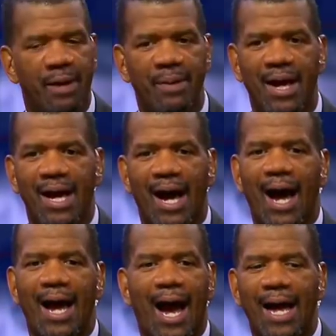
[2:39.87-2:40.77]
Fame.
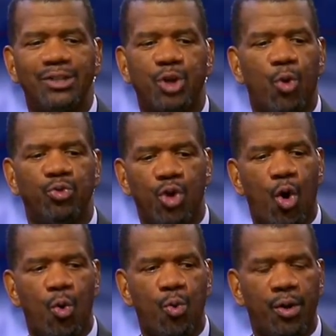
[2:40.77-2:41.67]
I don't
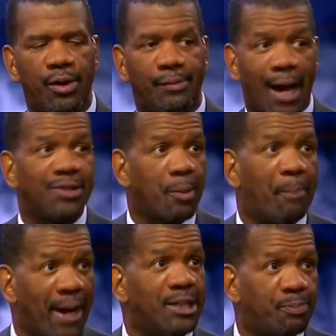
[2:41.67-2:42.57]
know. As a
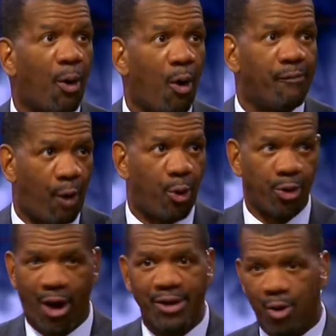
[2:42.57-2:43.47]
baseball
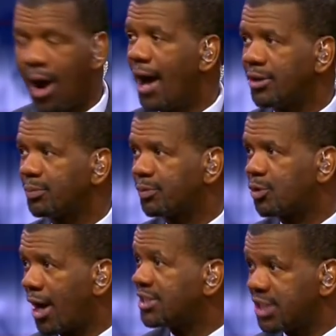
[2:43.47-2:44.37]
voter, I know how the
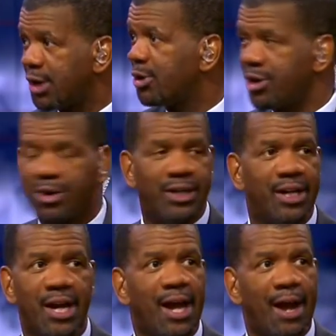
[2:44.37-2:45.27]
criteria
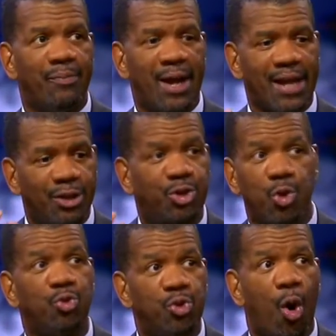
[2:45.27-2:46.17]
and I
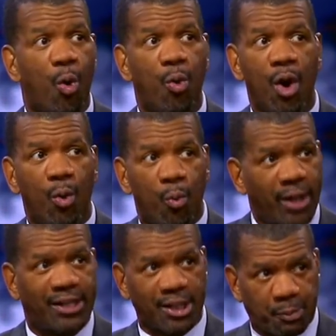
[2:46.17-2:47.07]
do know
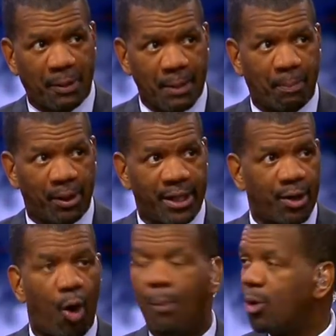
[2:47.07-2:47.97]
what gets people
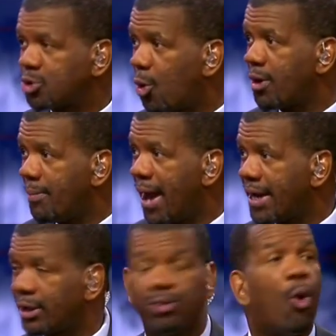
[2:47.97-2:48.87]
in almost
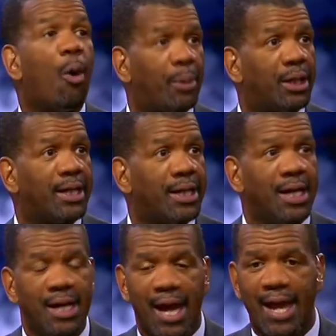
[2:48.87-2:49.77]
automatic
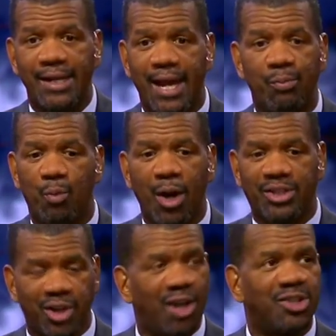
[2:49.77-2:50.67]
normally and
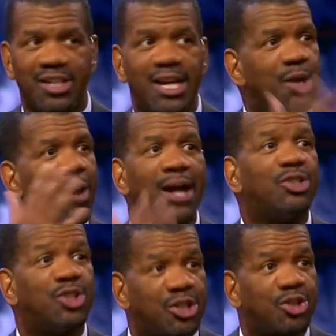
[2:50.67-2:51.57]
what doesn't. Here, I
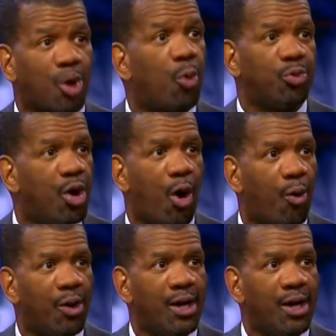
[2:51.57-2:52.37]
just don't know.